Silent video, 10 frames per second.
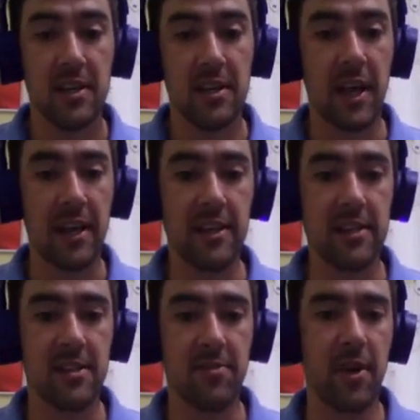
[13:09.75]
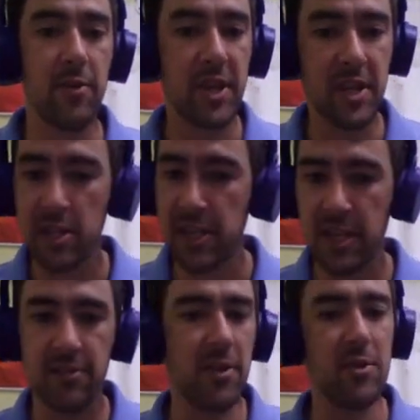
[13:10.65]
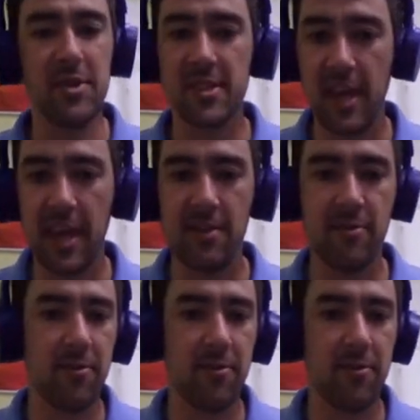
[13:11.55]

Like it's a very clean, very safe,